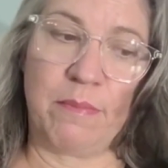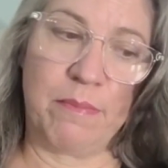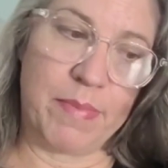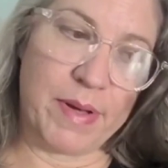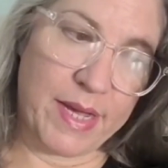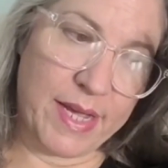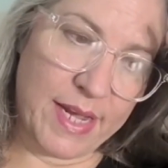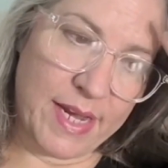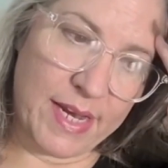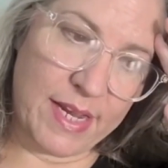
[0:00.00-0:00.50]

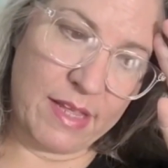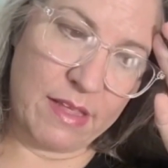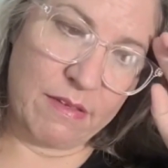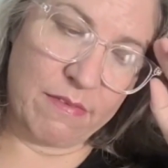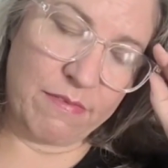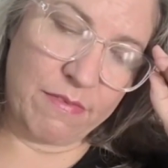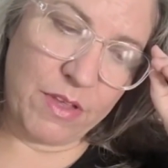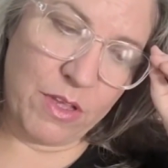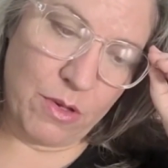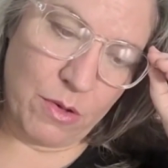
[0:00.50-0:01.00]
But
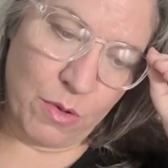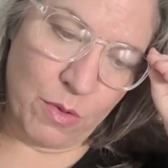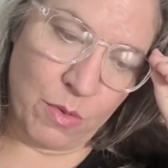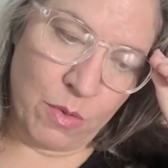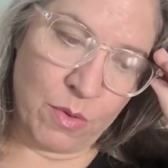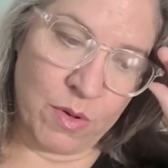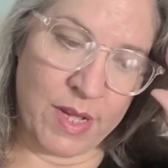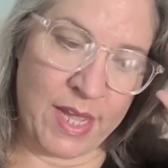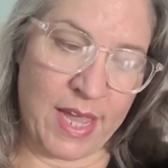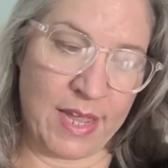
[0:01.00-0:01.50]
if
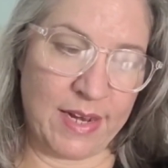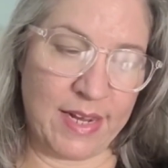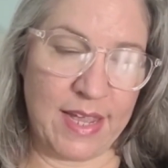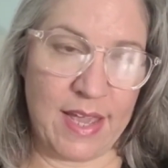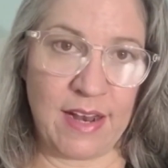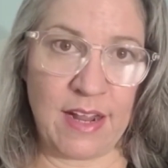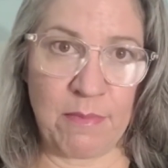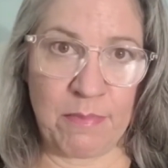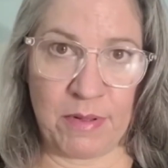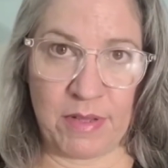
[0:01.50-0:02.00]
you can
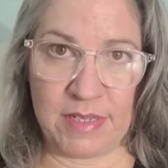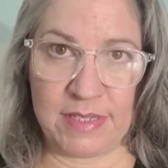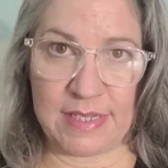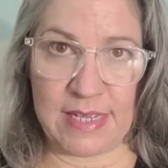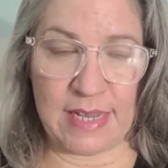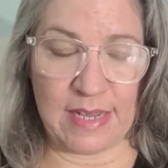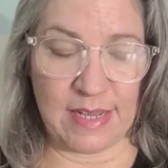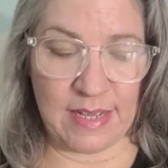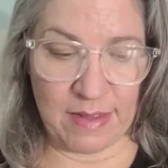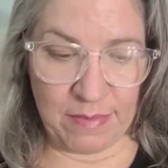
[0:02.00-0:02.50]
get up on
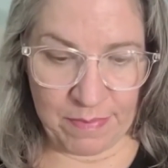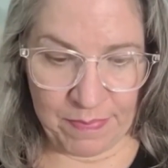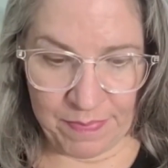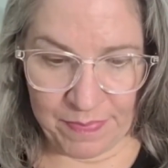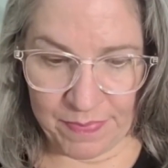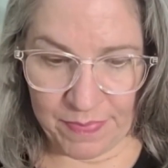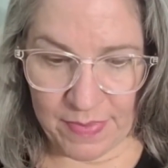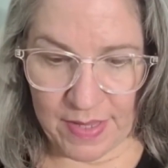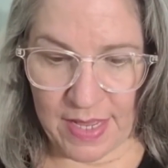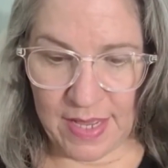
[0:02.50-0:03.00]

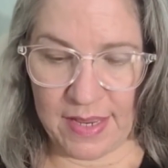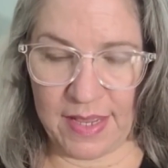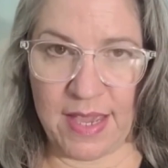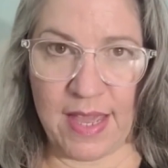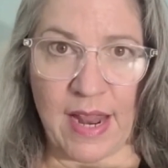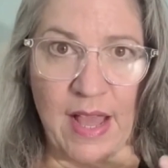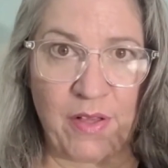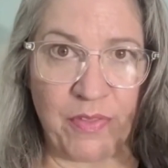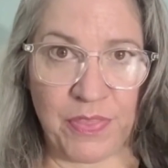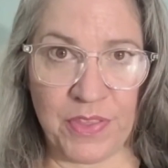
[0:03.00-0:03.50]
time and
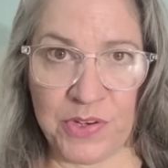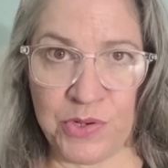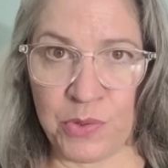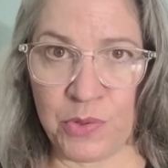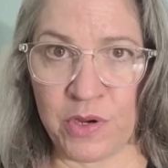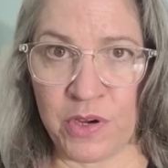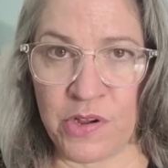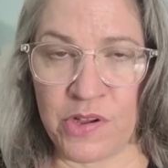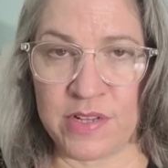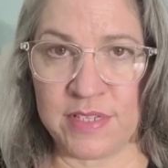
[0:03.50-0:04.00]
get out the
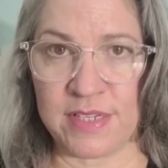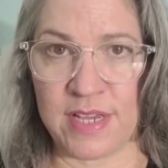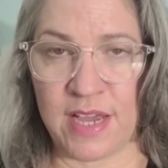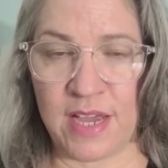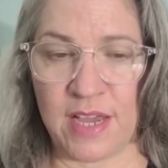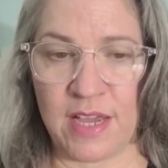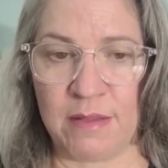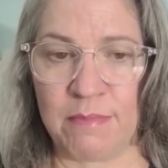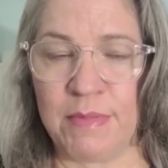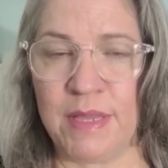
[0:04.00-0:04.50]
door on
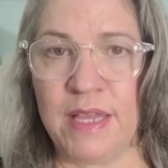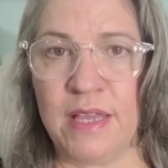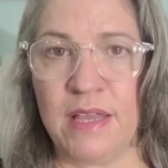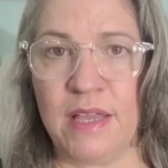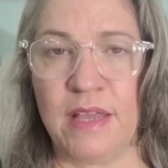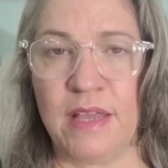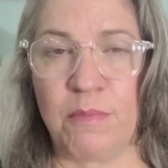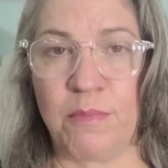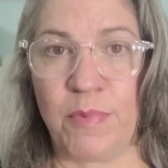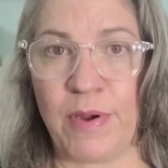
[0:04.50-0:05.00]
time,
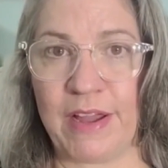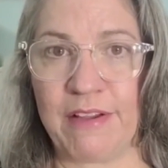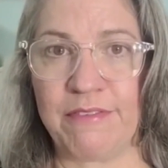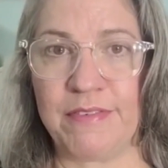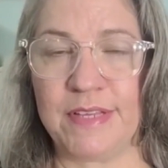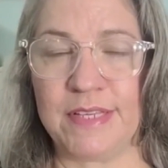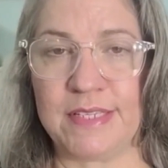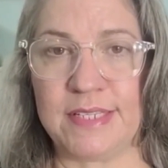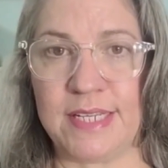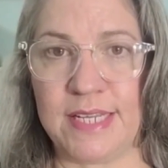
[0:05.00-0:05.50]

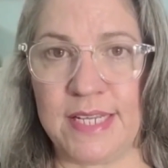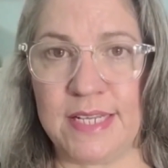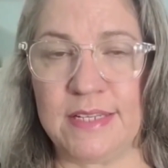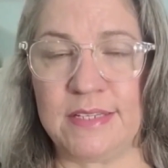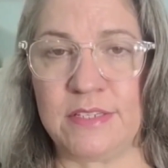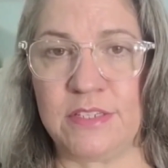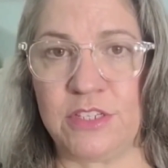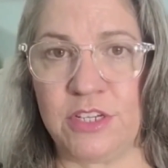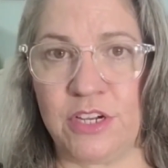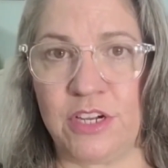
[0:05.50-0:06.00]
breakfast
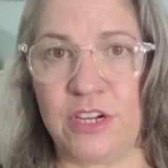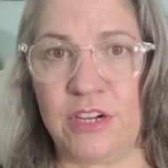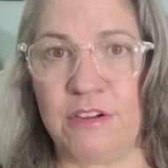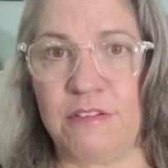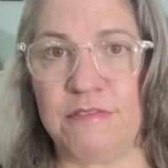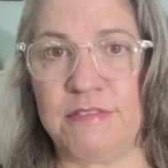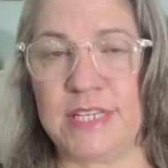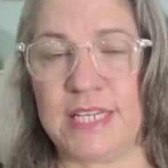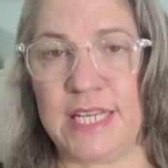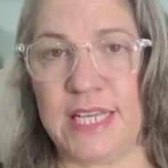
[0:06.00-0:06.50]
is
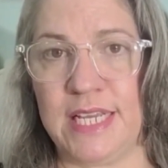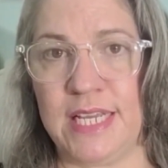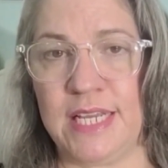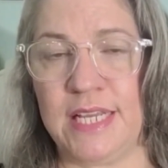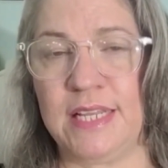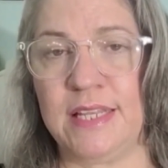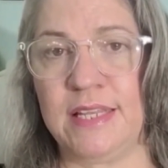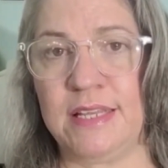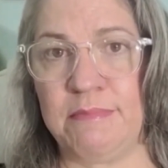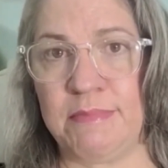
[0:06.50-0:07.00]
served
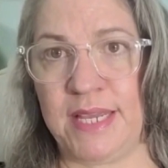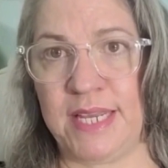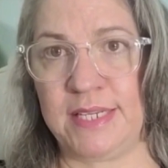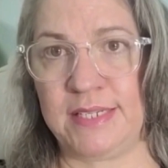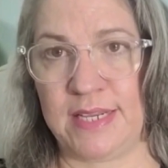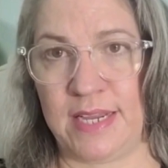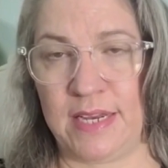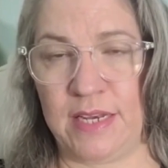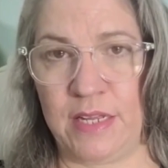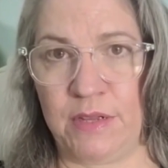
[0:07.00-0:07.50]
in the main
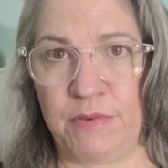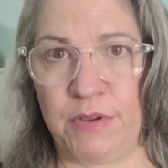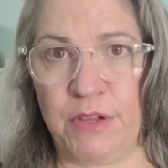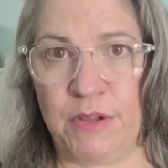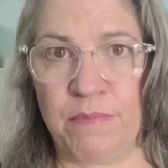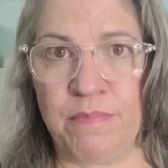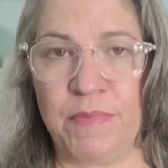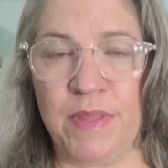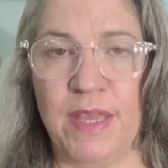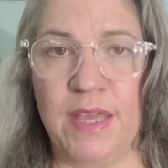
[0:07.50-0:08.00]
dining
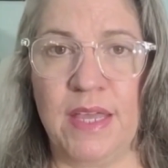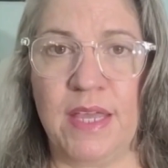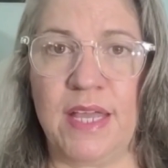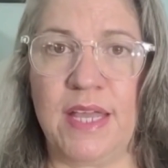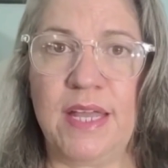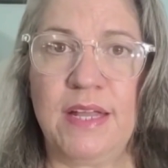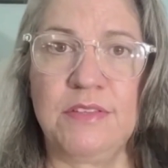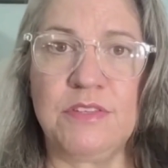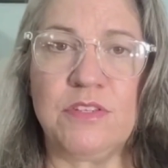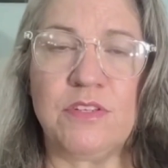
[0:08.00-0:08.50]
room.
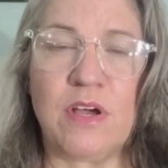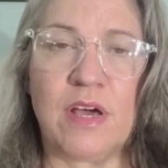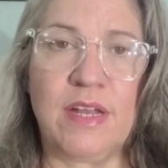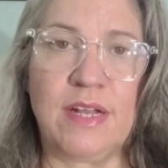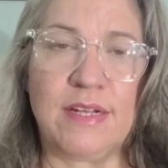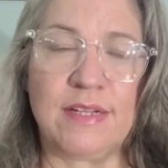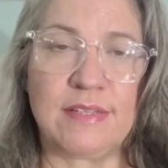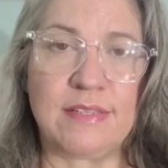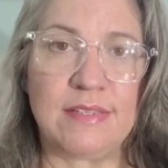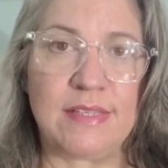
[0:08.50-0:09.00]
It's not
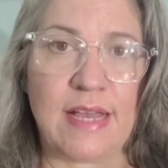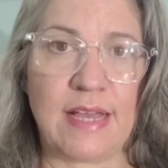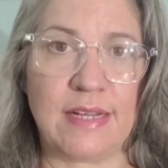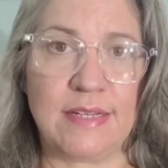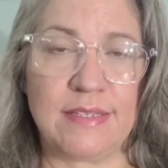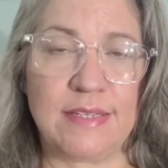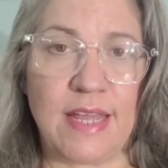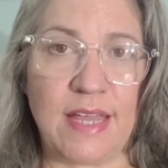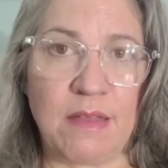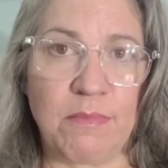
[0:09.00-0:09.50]
an
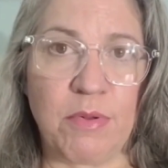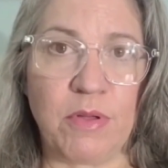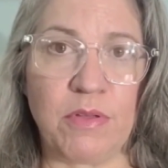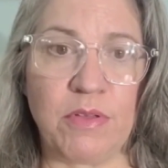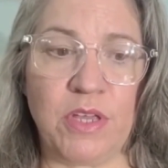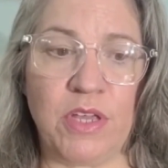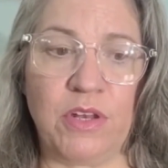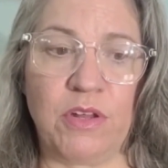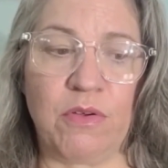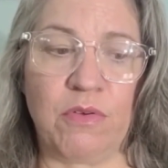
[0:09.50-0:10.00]
assigned table.
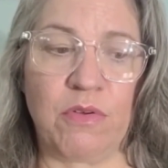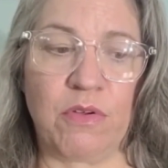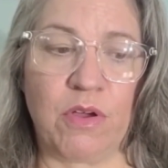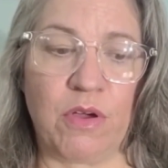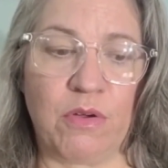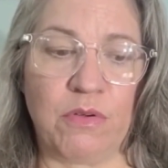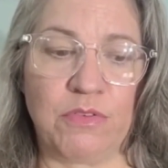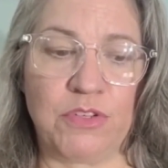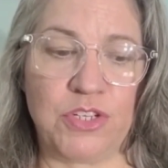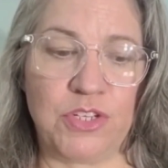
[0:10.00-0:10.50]
You don't
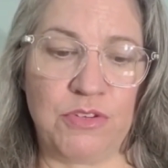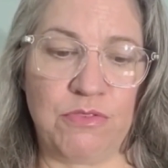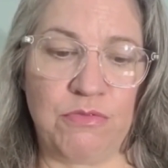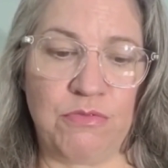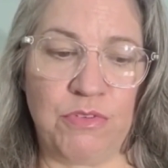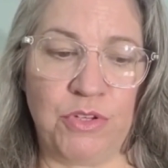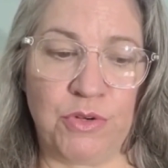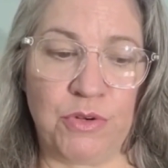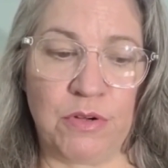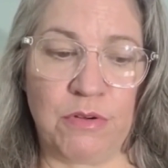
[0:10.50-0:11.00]
go
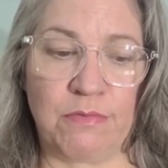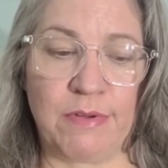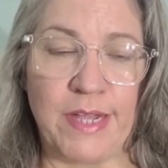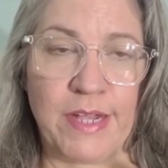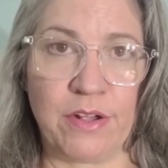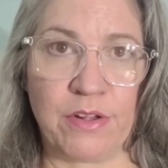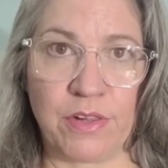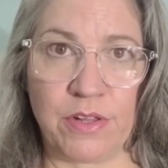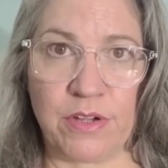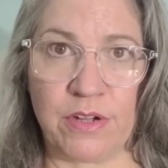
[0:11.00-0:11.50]
to your
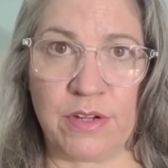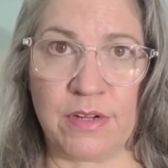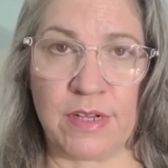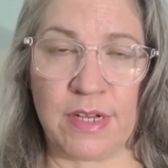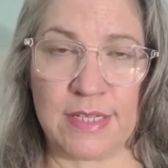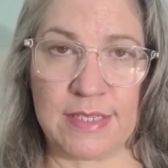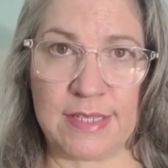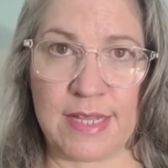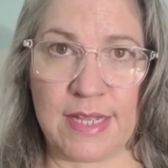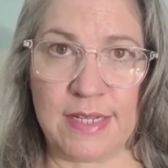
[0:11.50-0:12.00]
regular
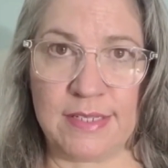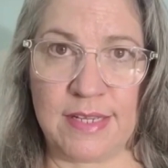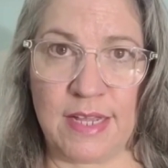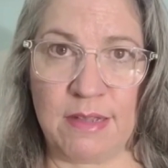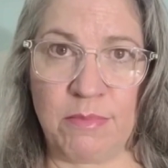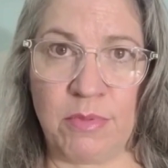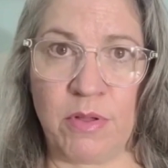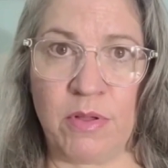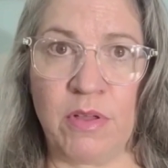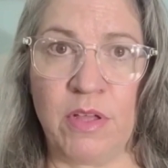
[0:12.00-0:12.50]
assigned
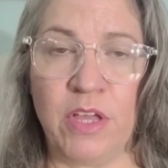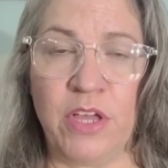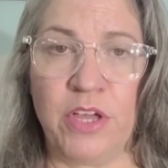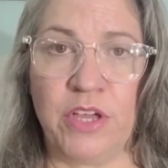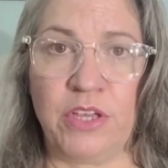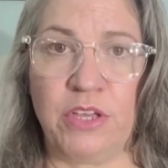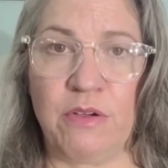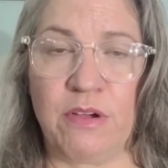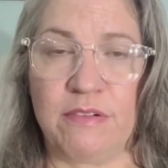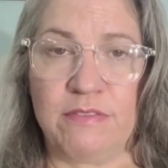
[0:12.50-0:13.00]
table.
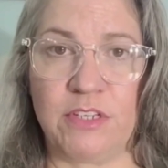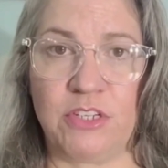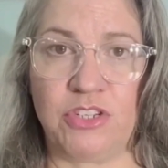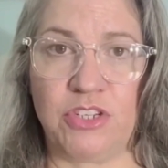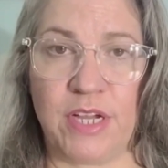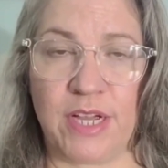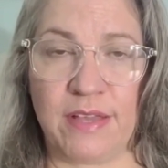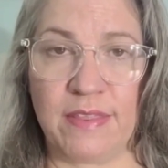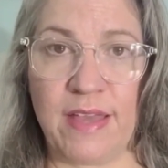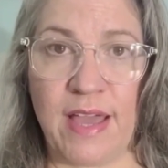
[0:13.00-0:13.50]
You have to
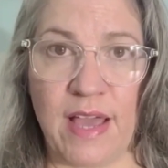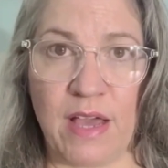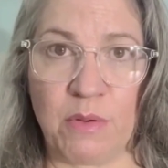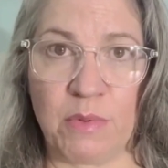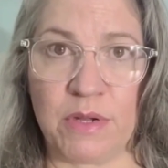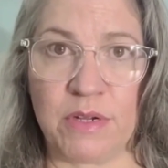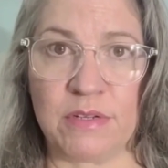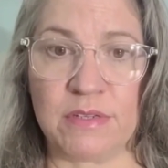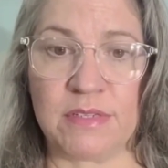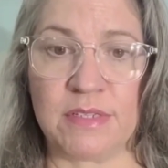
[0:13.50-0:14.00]
check the
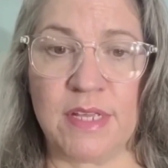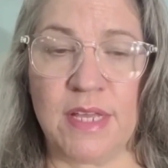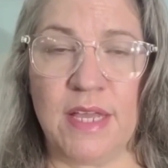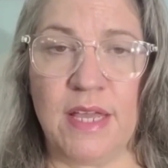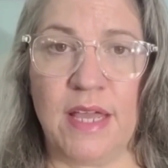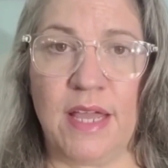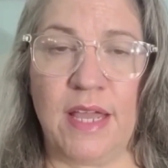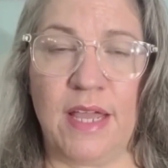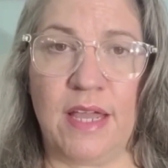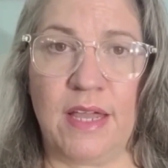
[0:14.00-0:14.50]
hours,
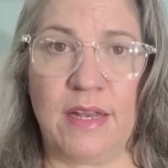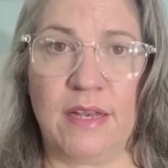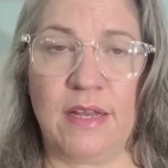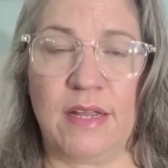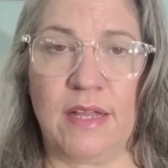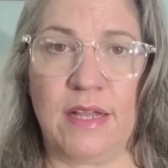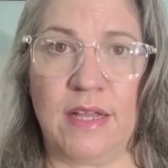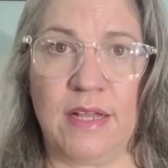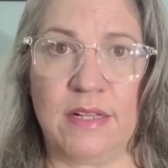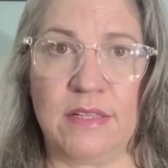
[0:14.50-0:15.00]
and
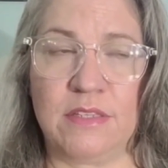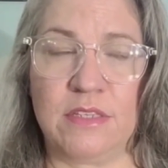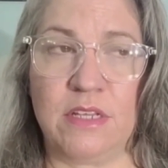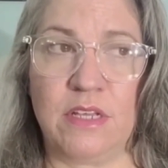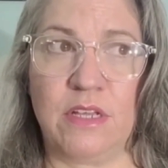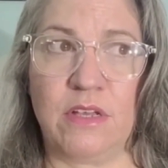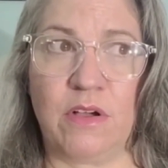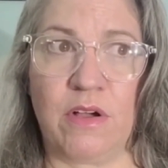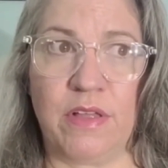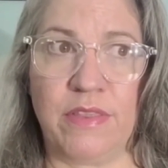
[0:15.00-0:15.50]
it's
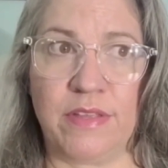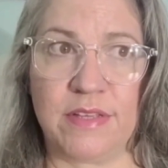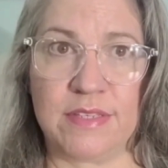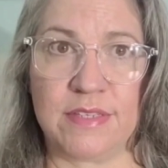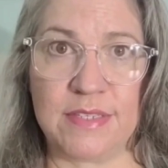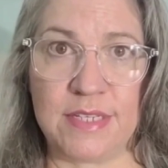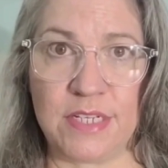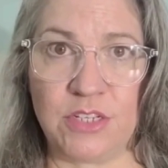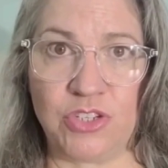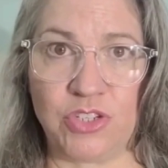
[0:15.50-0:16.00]
on the
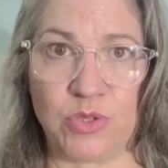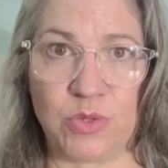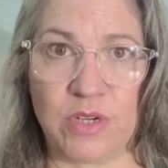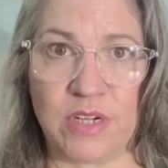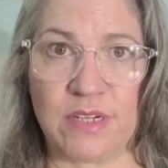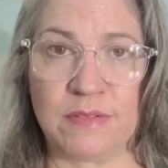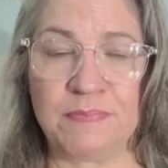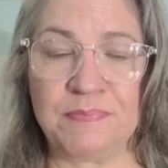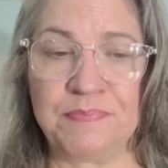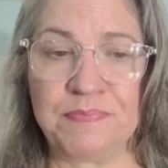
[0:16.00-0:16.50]

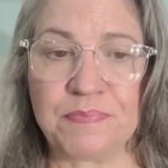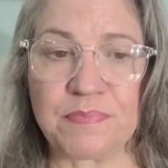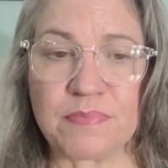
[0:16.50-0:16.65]
seashore.